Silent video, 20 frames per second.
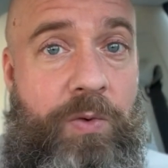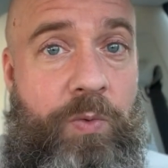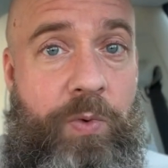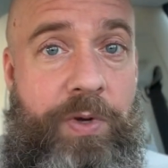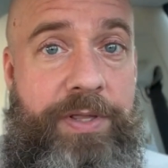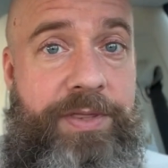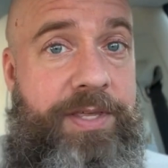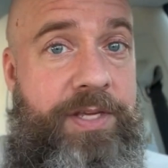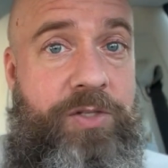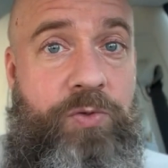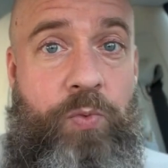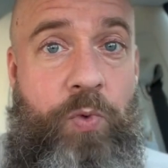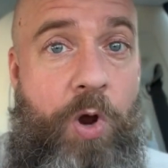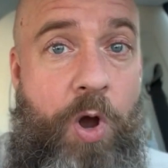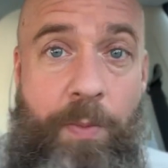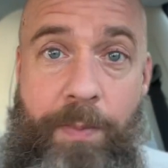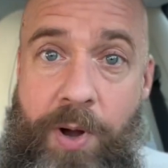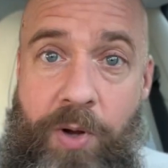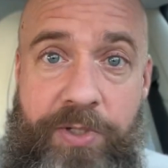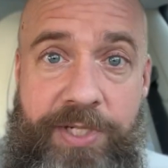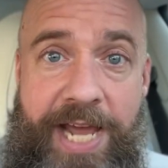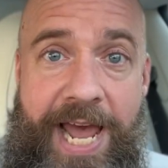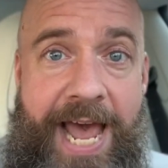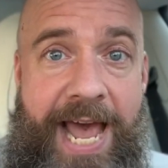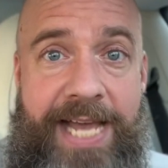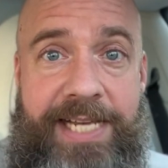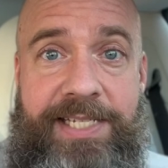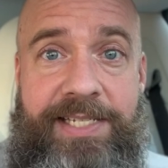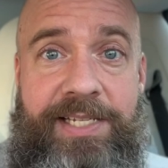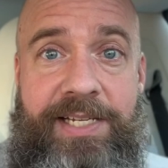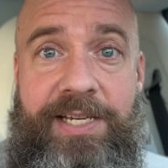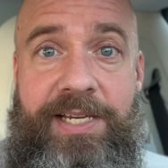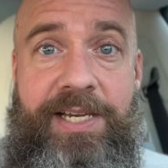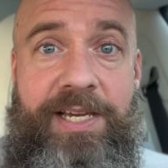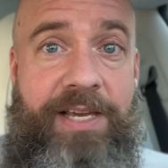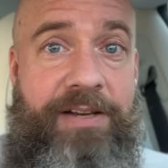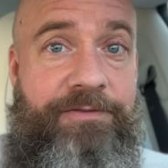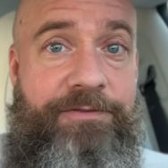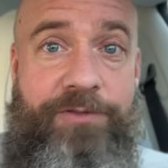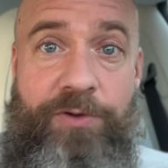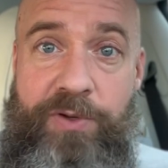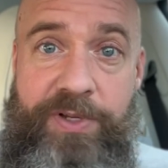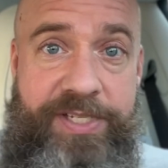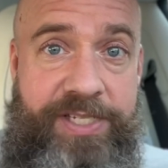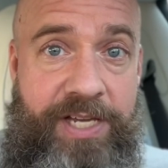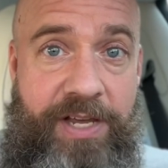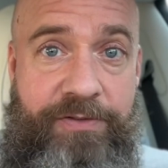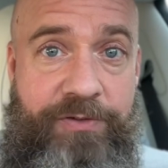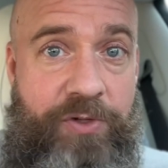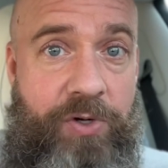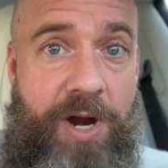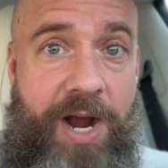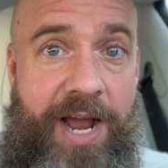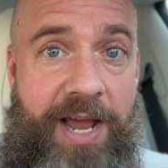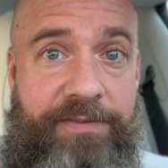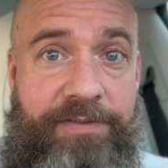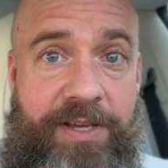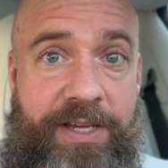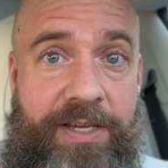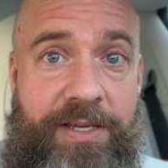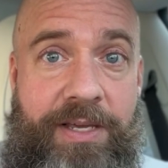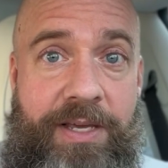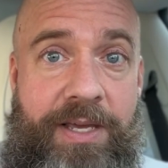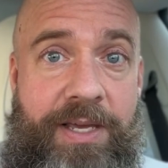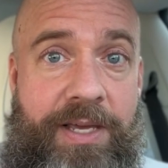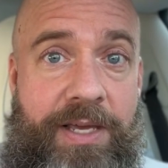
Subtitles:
with its robo-taxi and full self-driving.